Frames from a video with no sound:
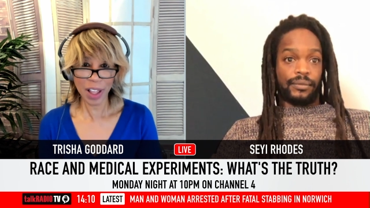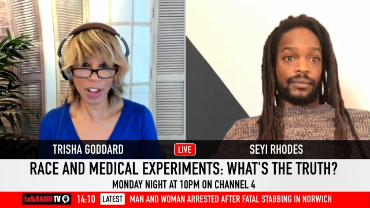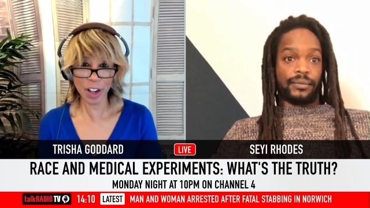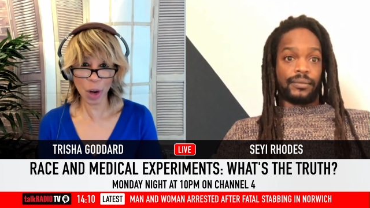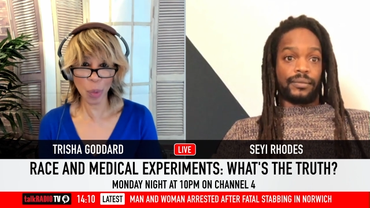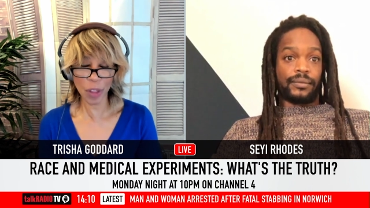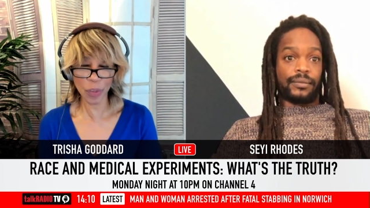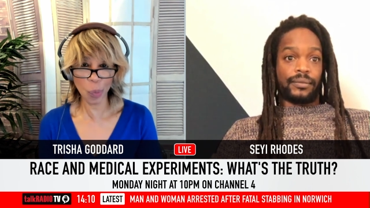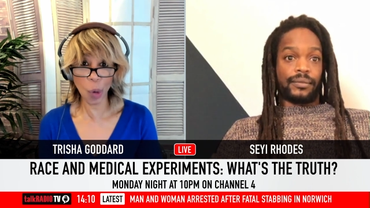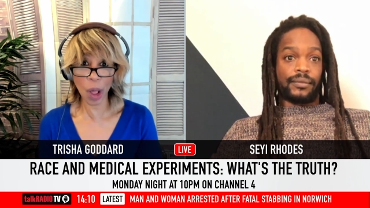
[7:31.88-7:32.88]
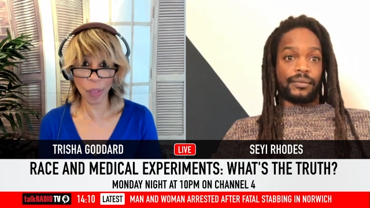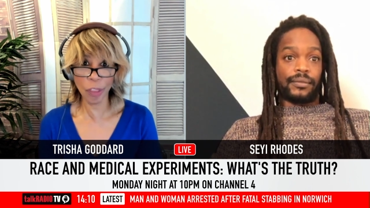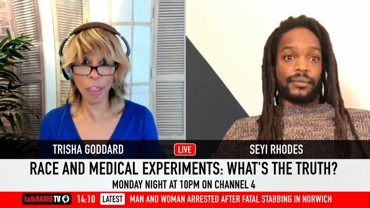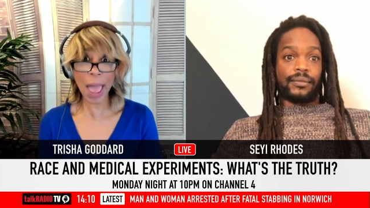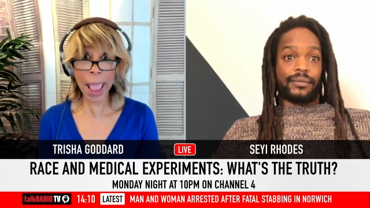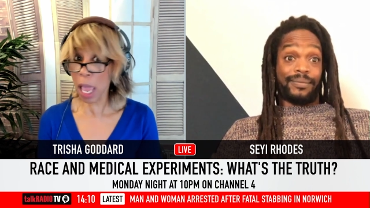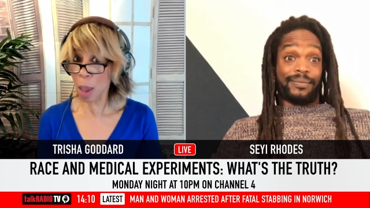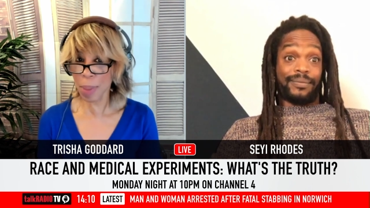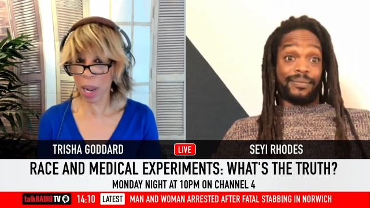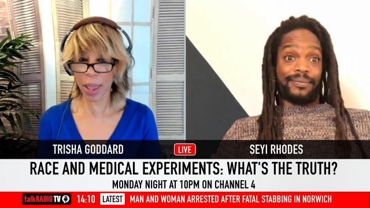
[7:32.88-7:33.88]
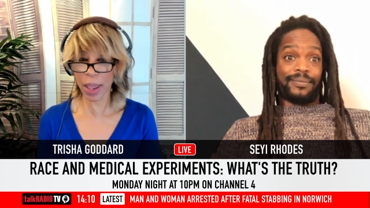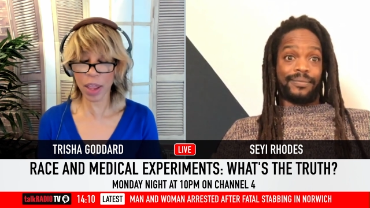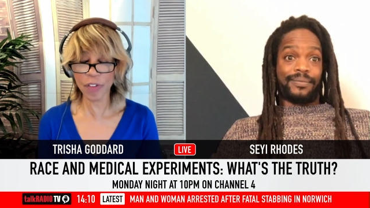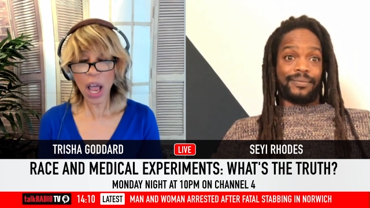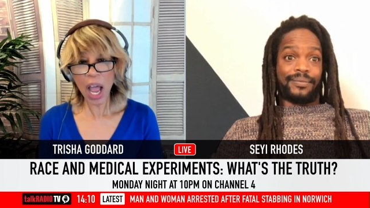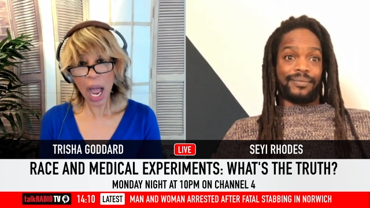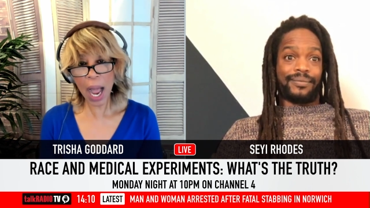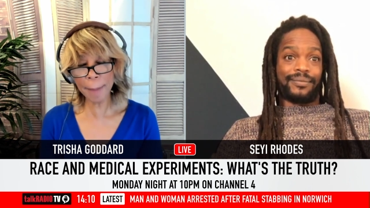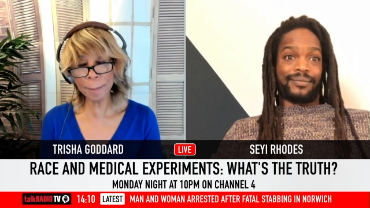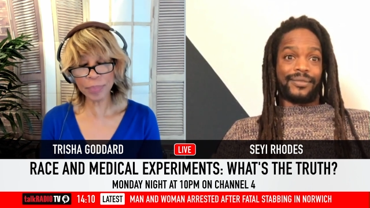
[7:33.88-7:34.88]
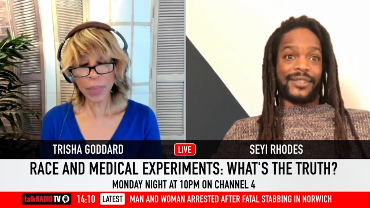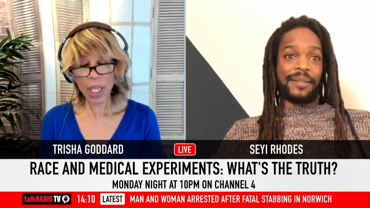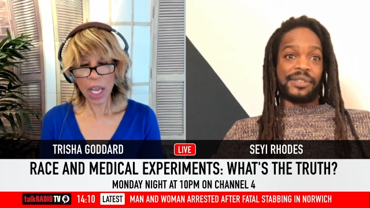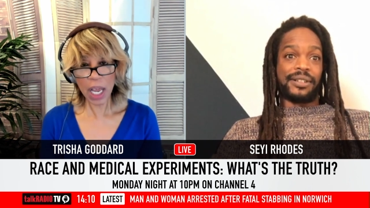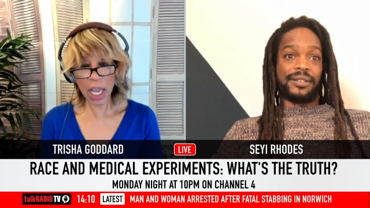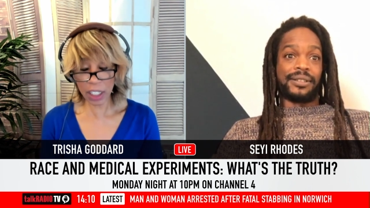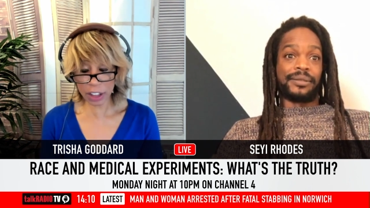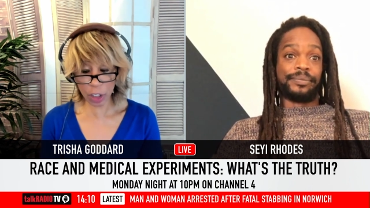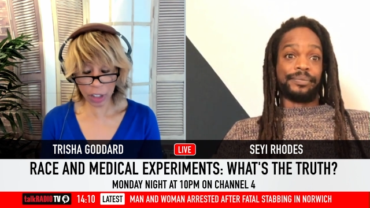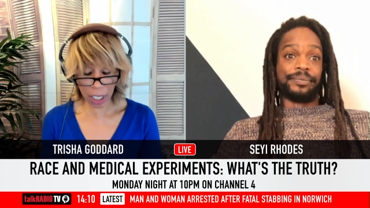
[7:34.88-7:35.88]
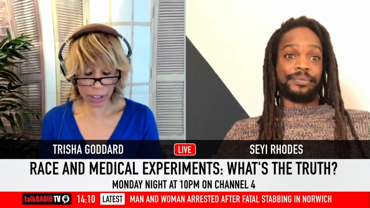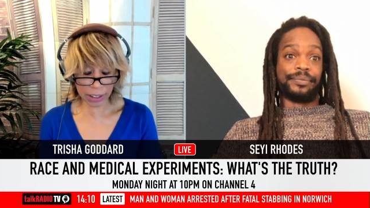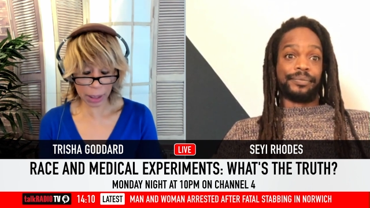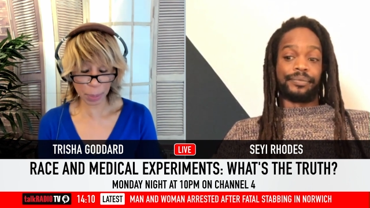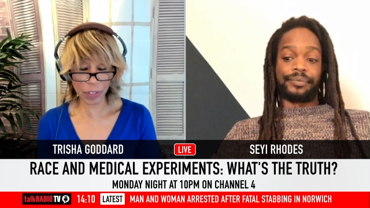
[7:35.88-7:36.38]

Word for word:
Speaker 1: you know, what what they believe. Um, uh, so, as I said